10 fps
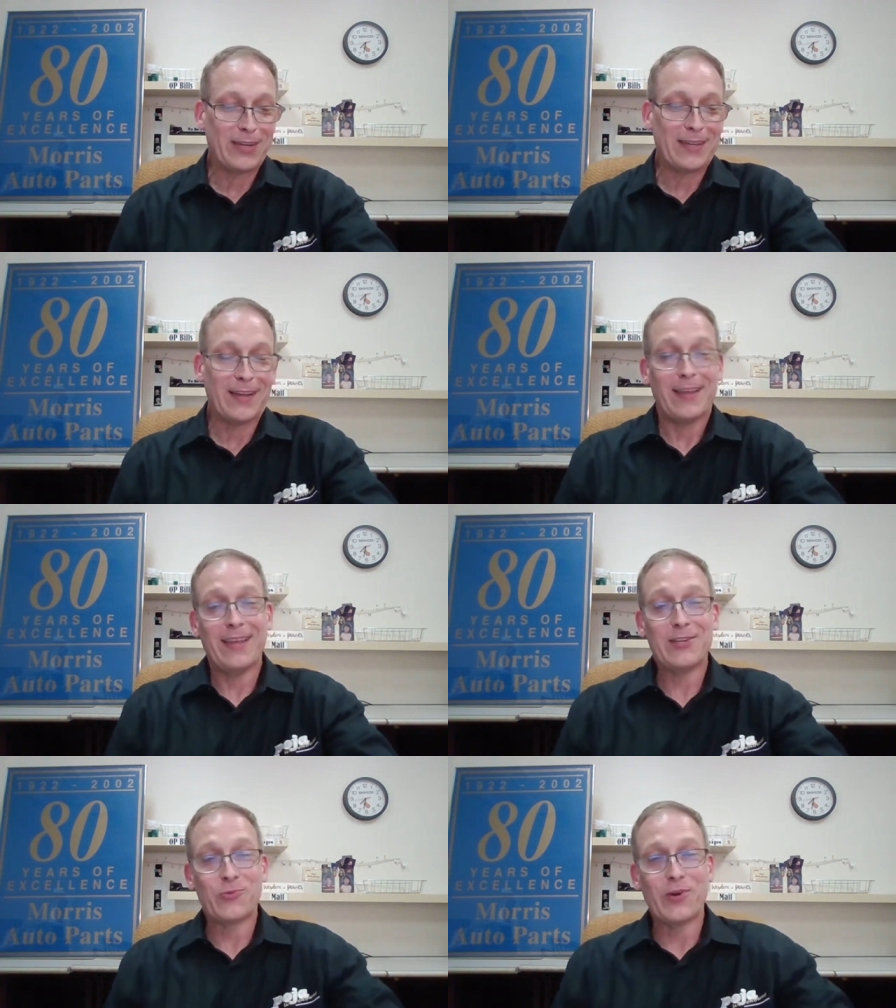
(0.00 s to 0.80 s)
But,
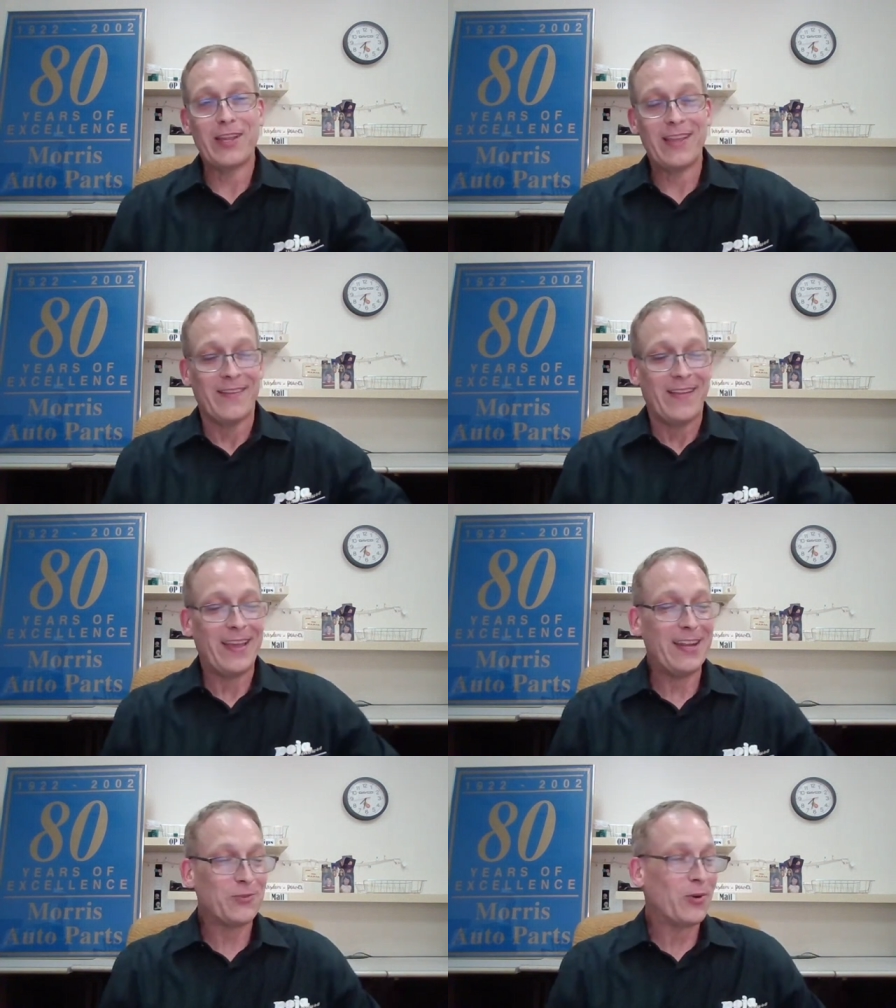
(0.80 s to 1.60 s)
uh, it is what
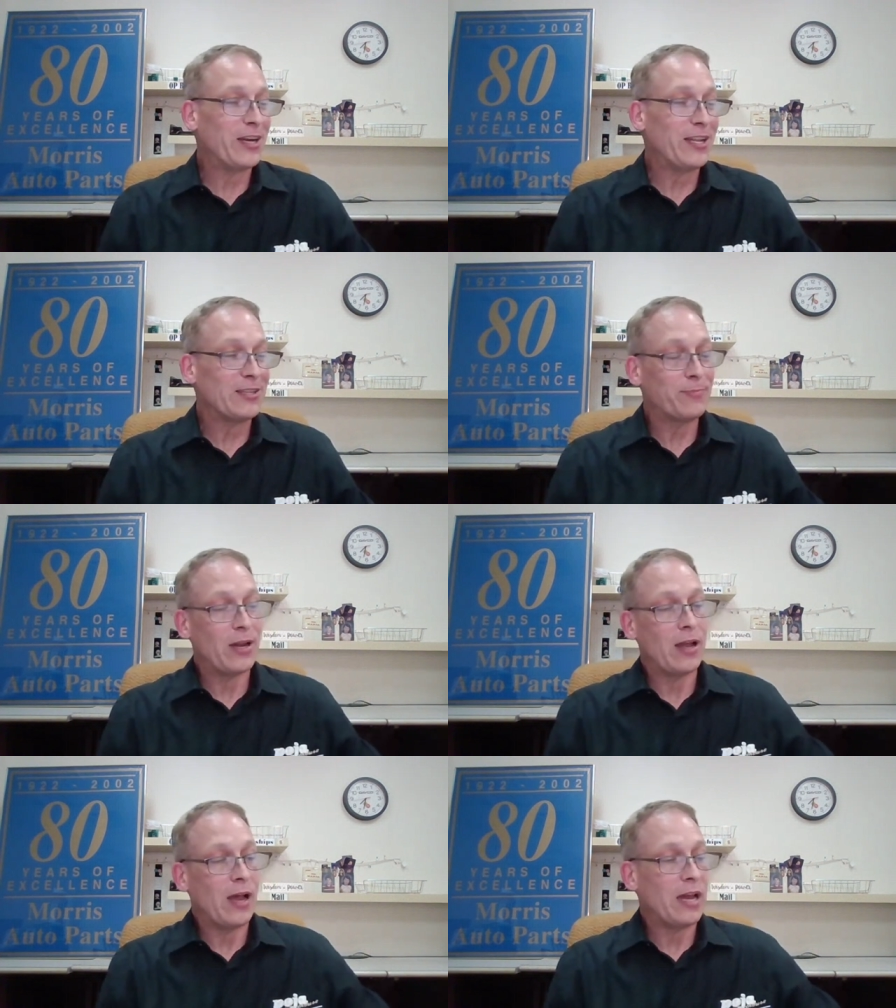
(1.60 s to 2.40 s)
it is, what it is.
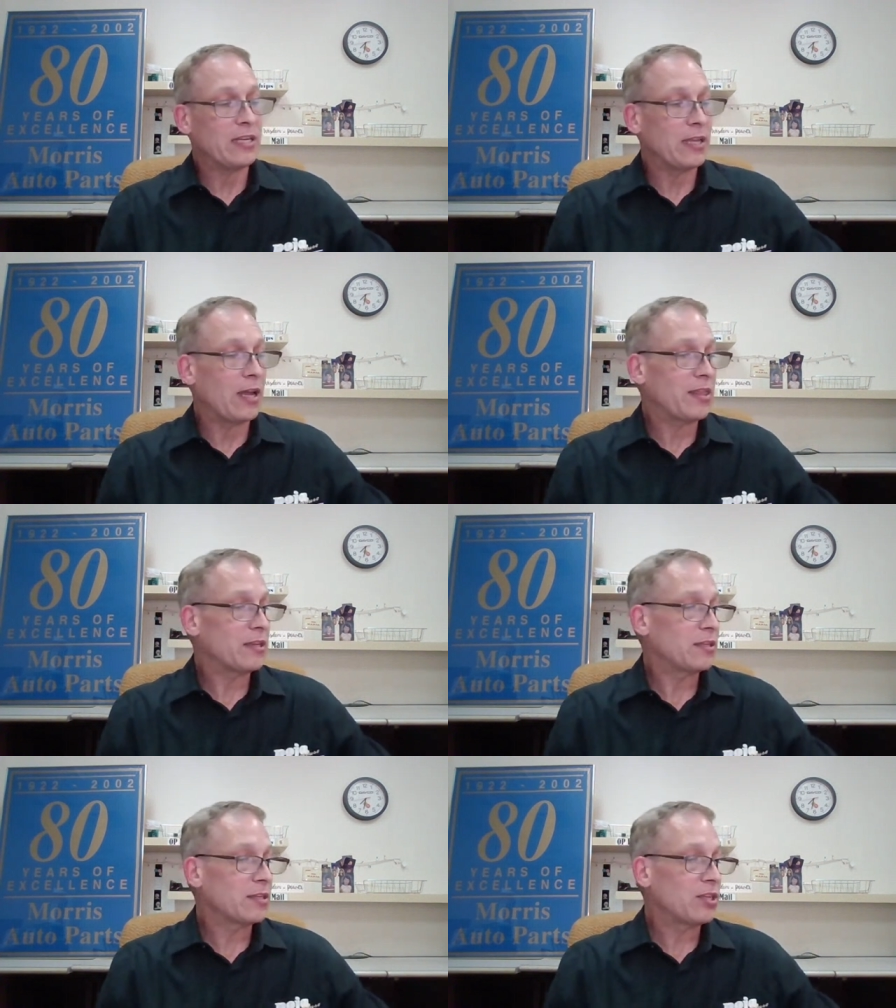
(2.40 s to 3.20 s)
But uh, honestly, I
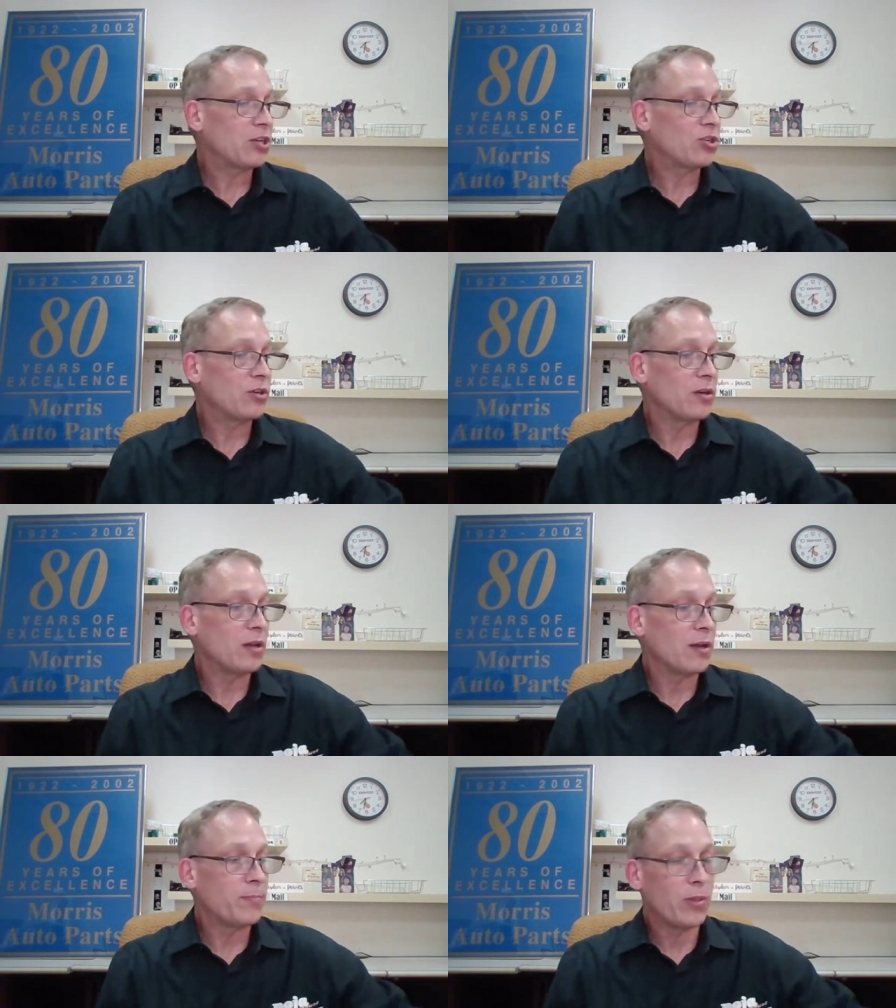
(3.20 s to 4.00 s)
think
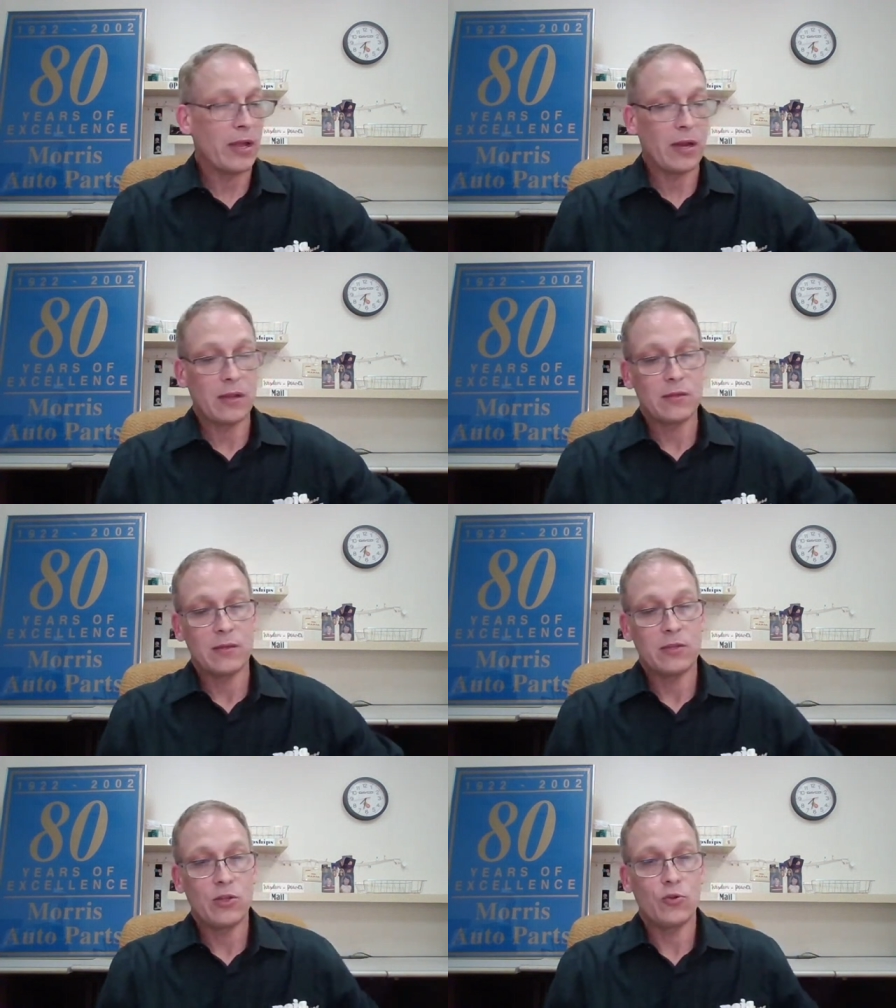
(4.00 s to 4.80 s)
succession uh, planning
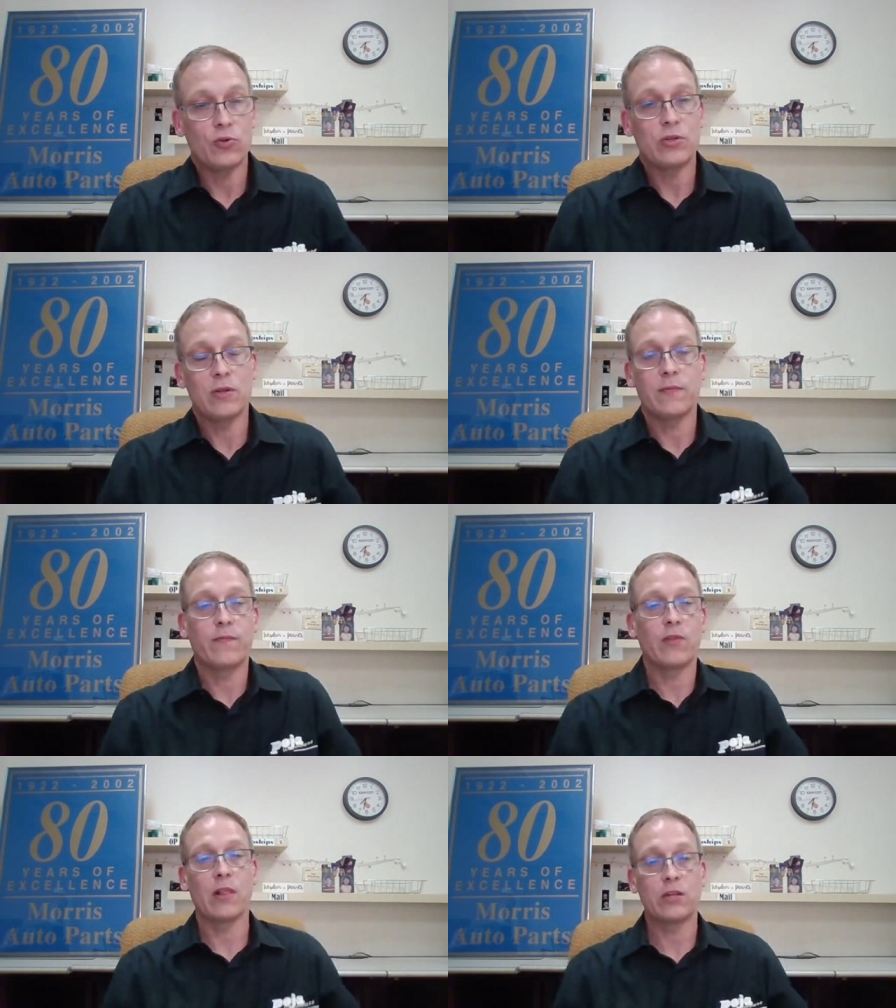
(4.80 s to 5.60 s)
is, is huge to,
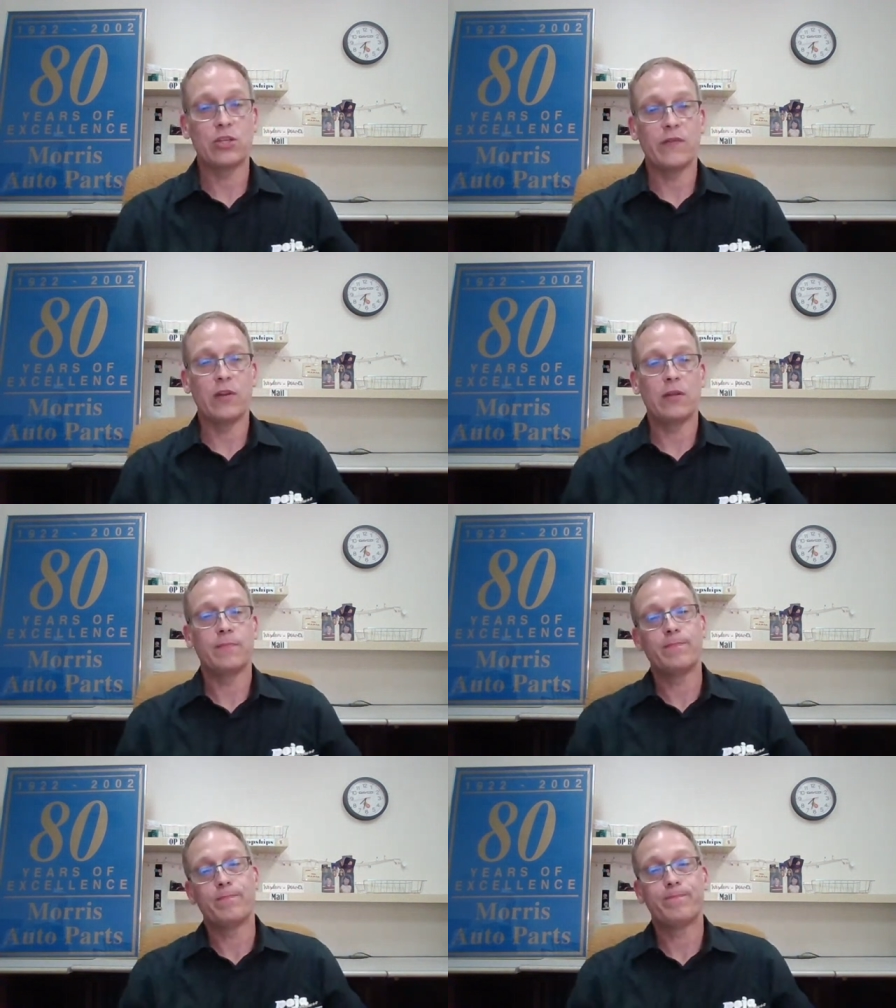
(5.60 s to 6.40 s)
for the longevity.